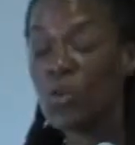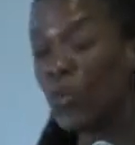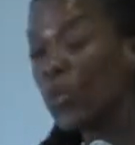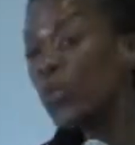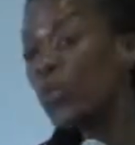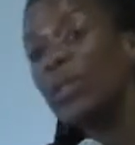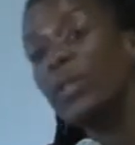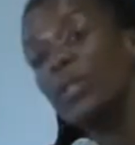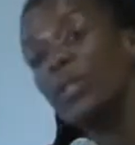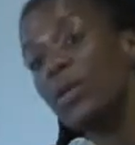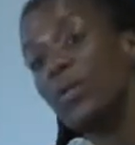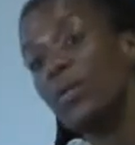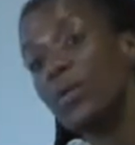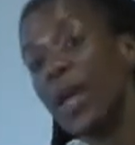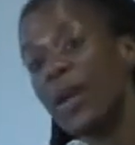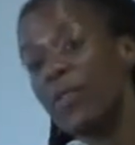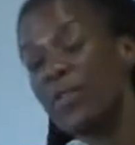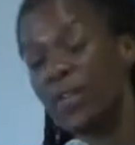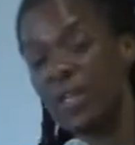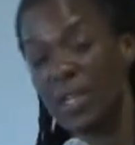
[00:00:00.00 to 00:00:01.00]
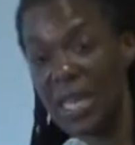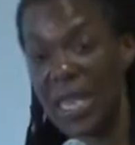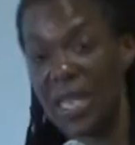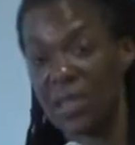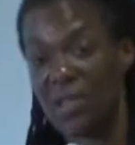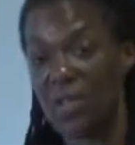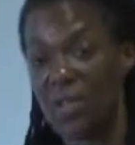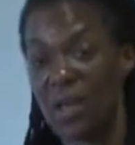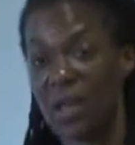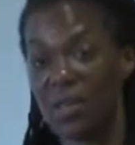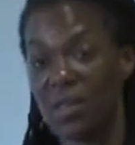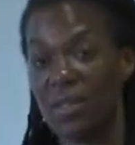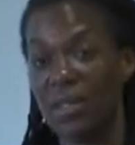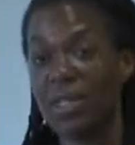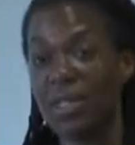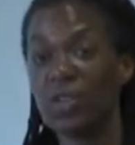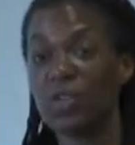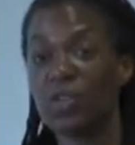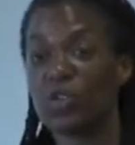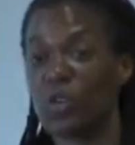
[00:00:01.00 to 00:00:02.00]
we really don't have a good handle on the
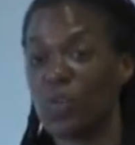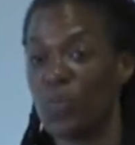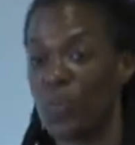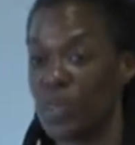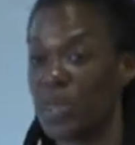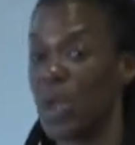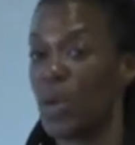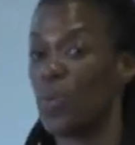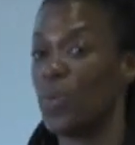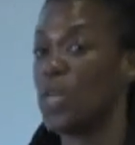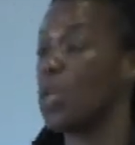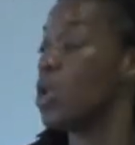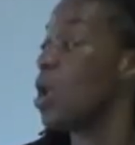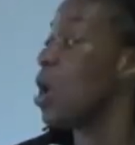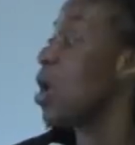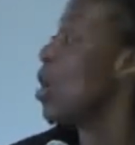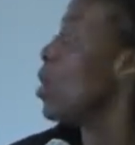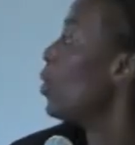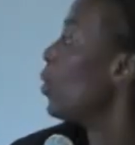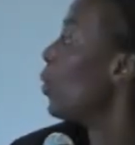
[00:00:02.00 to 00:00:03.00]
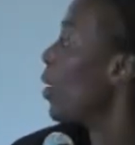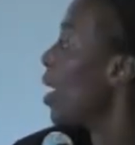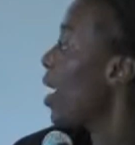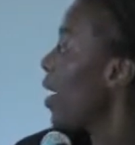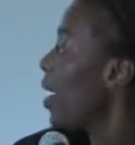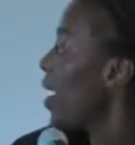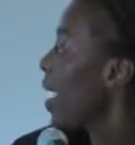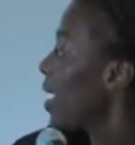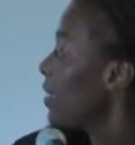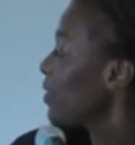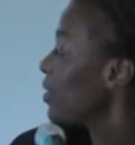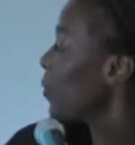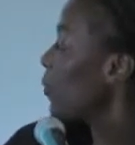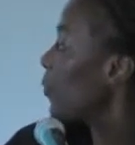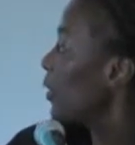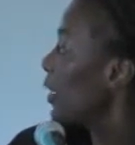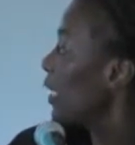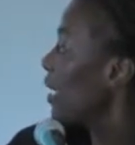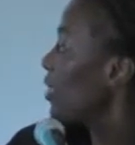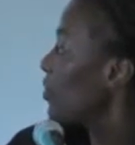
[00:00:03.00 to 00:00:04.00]
literature, but that we know uh, has
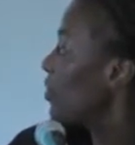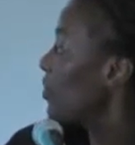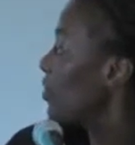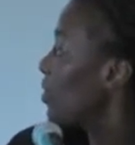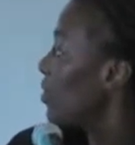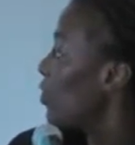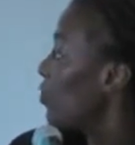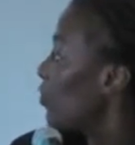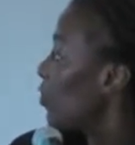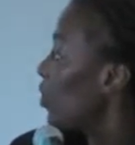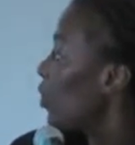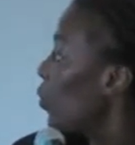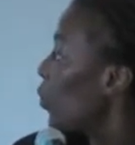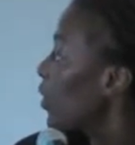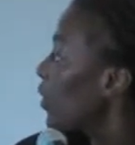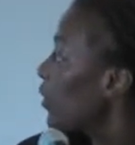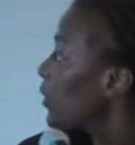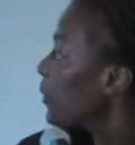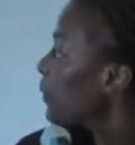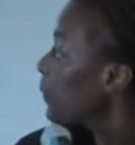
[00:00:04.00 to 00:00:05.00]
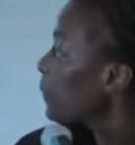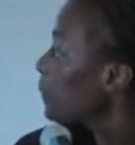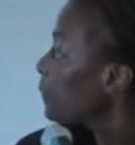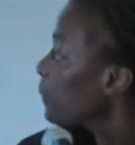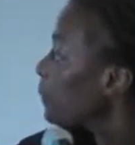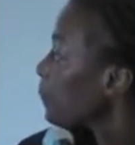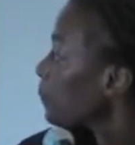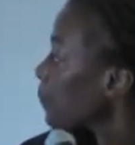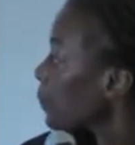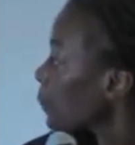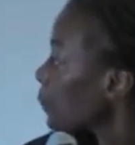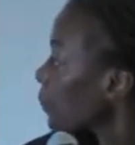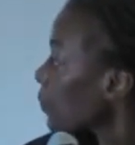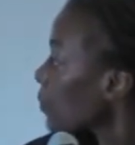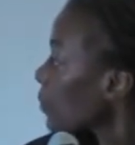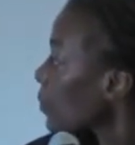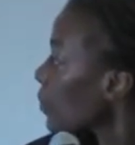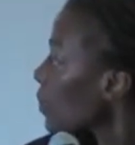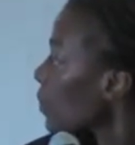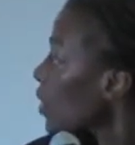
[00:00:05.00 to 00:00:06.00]
implications in the real world.
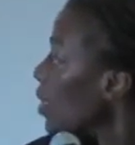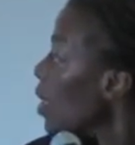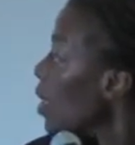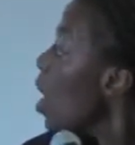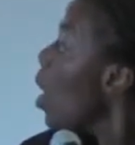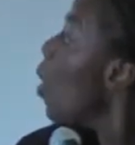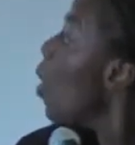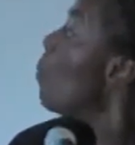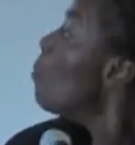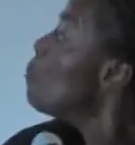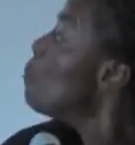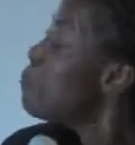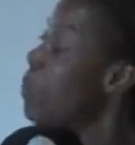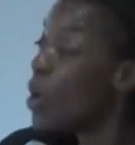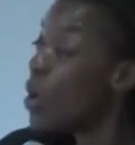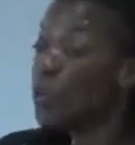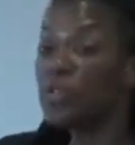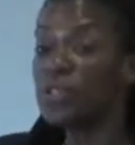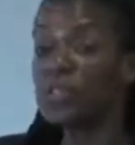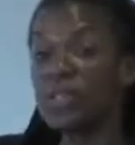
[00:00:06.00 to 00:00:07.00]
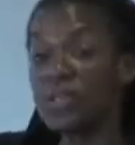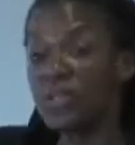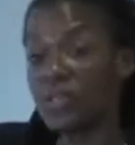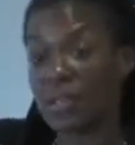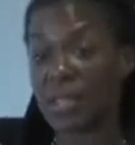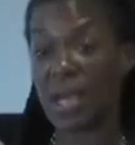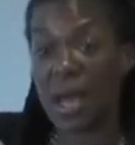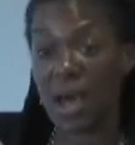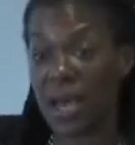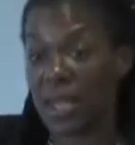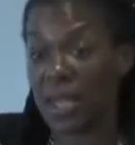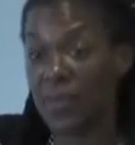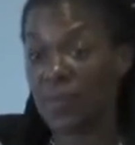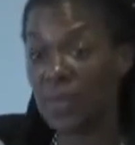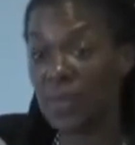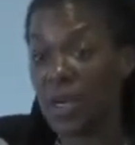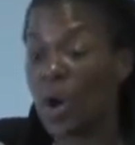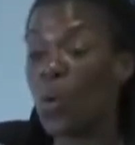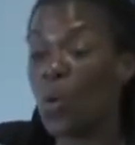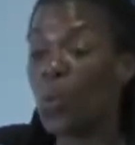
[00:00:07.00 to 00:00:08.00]
Most of the
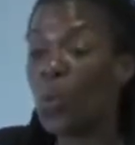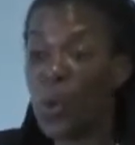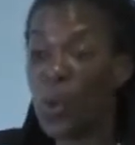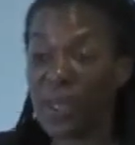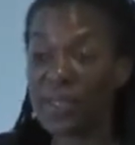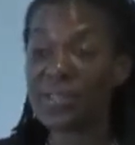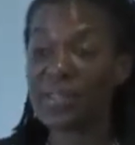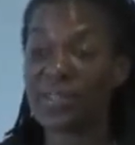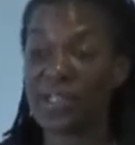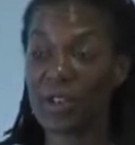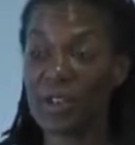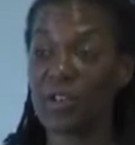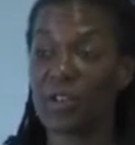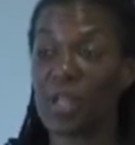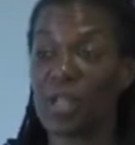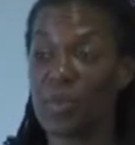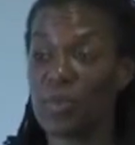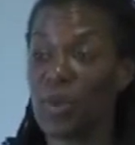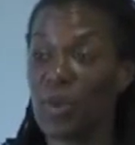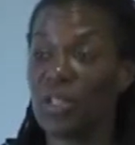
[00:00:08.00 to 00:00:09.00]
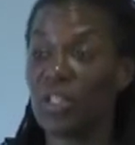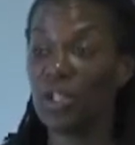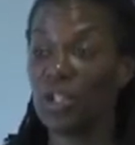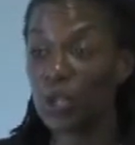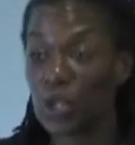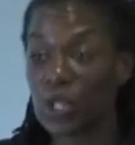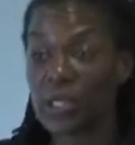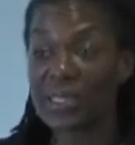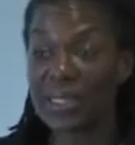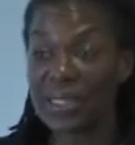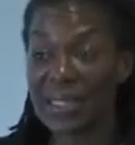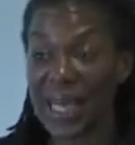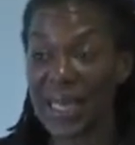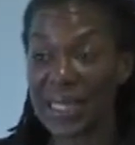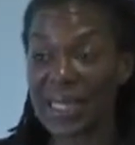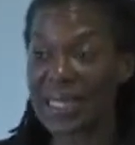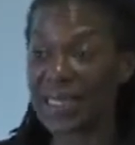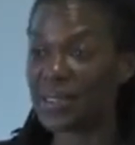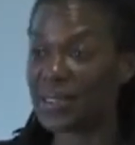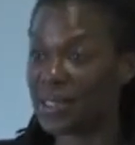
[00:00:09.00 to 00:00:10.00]
time, what stereotype threat looks
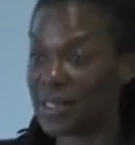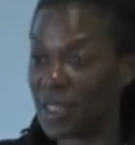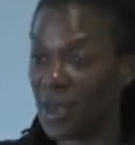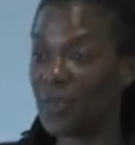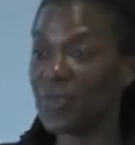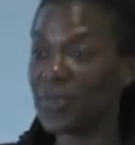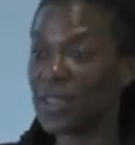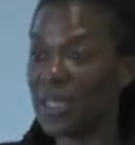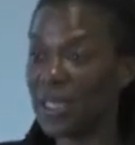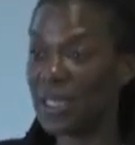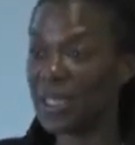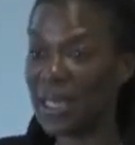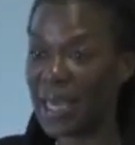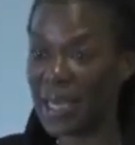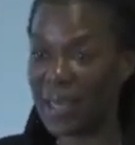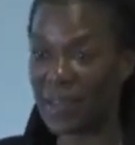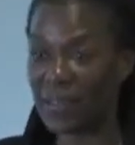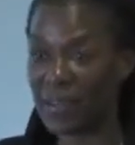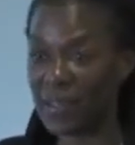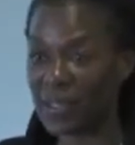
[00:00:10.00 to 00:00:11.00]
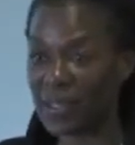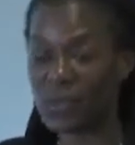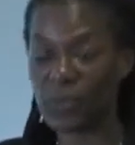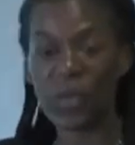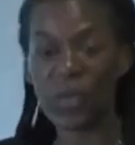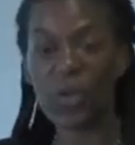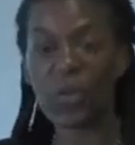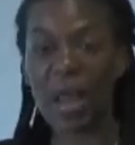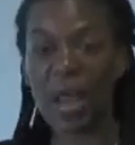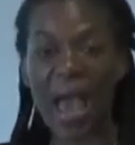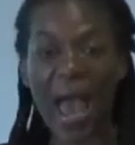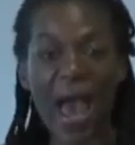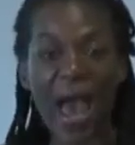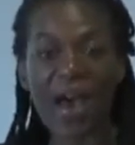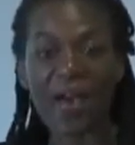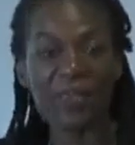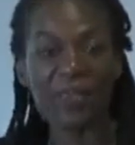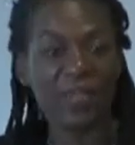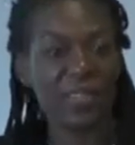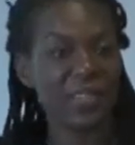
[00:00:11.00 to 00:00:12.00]
like is something like this. We don't
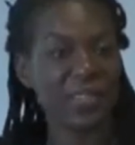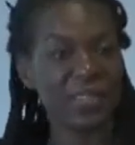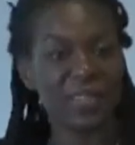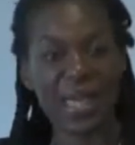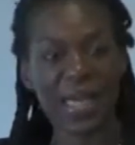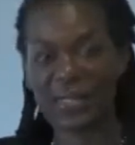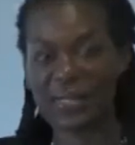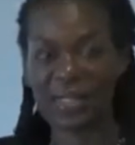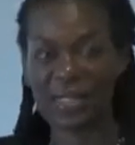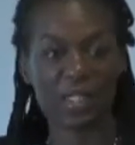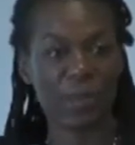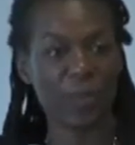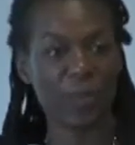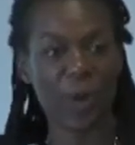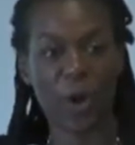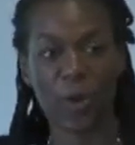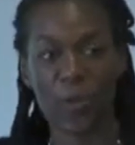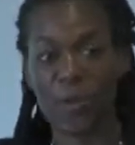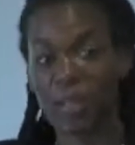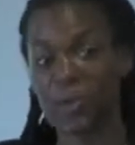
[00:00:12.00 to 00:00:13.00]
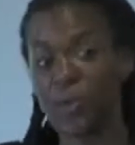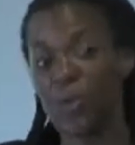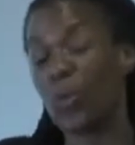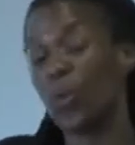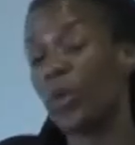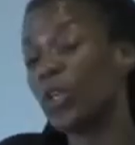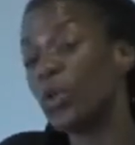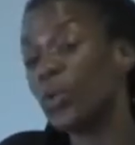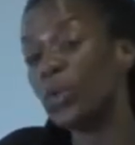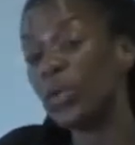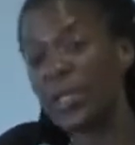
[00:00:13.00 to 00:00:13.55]
have these nice experiments, but what you'll